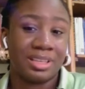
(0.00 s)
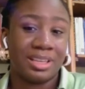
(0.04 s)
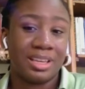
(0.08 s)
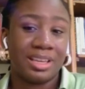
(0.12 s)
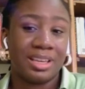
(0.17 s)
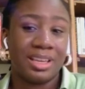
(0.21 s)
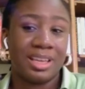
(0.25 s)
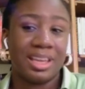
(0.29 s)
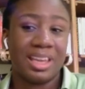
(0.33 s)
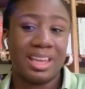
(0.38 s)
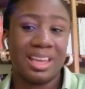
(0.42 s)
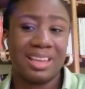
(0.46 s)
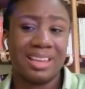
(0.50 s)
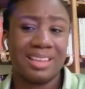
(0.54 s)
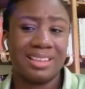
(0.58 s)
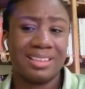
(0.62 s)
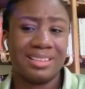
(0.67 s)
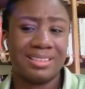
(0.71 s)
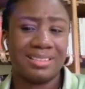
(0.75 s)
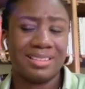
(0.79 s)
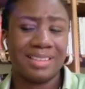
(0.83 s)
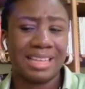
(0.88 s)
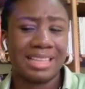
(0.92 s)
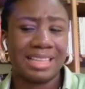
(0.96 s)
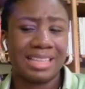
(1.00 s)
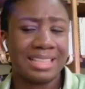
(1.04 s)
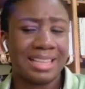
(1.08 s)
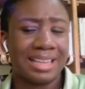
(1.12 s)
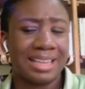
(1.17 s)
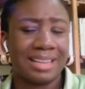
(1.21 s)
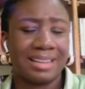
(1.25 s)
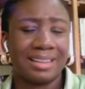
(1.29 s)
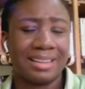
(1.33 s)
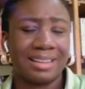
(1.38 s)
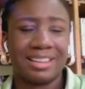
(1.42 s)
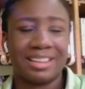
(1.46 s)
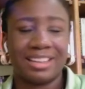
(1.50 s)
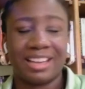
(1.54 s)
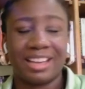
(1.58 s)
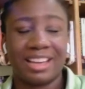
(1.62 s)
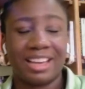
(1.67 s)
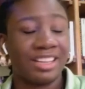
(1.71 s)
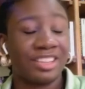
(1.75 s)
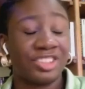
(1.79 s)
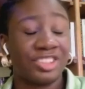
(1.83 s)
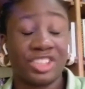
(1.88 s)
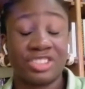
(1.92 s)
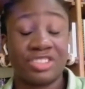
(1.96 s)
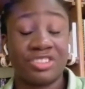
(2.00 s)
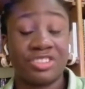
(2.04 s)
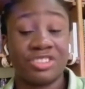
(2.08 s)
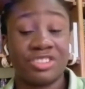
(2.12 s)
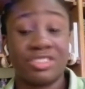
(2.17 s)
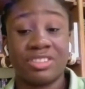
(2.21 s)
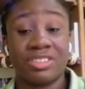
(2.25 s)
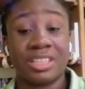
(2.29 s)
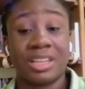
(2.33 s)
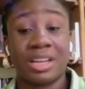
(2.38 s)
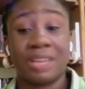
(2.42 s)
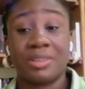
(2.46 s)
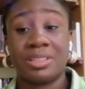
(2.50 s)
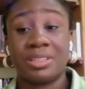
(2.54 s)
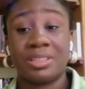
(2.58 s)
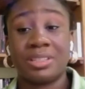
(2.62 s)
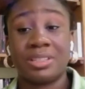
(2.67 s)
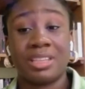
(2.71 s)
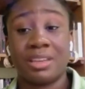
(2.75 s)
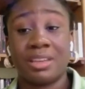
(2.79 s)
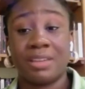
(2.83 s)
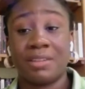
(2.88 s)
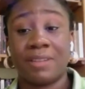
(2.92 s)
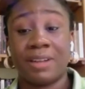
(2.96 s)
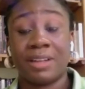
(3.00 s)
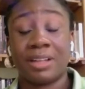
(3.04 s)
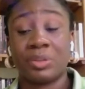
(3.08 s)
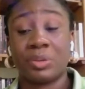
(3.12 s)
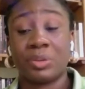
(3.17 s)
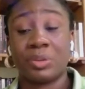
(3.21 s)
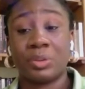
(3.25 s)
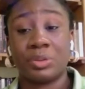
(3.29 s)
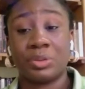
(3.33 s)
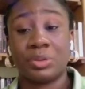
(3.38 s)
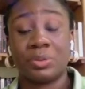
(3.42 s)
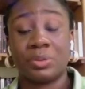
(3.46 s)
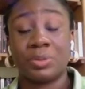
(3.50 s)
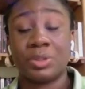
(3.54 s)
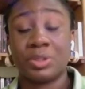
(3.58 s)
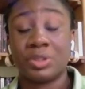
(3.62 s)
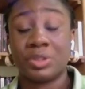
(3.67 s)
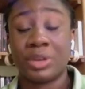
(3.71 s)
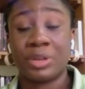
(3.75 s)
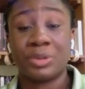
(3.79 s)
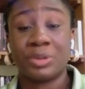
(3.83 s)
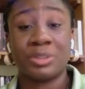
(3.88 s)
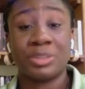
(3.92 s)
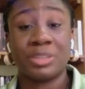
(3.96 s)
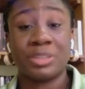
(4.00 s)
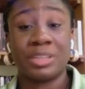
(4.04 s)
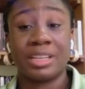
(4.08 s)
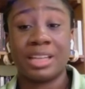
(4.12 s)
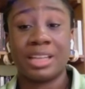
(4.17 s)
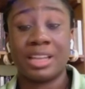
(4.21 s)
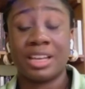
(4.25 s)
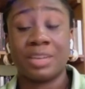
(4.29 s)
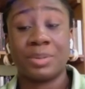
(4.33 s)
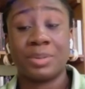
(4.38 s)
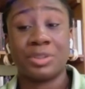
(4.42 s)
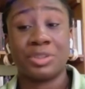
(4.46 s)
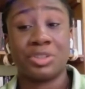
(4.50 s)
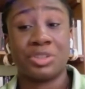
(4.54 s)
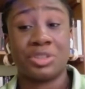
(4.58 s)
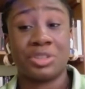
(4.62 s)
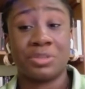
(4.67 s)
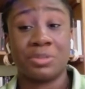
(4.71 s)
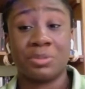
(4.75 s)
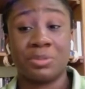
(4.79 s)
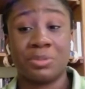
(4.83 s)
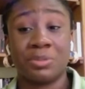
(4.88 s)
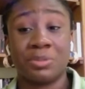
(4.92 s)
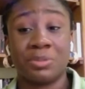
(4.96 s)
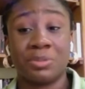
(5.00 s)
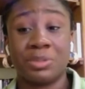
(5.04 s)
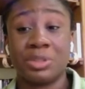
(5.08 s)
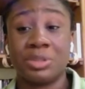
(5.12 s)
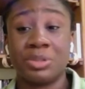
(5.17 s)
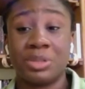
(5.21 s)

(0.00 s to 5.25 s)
in a tank. It just does not sound safe at all to me. So I don't think that anybody should even be doing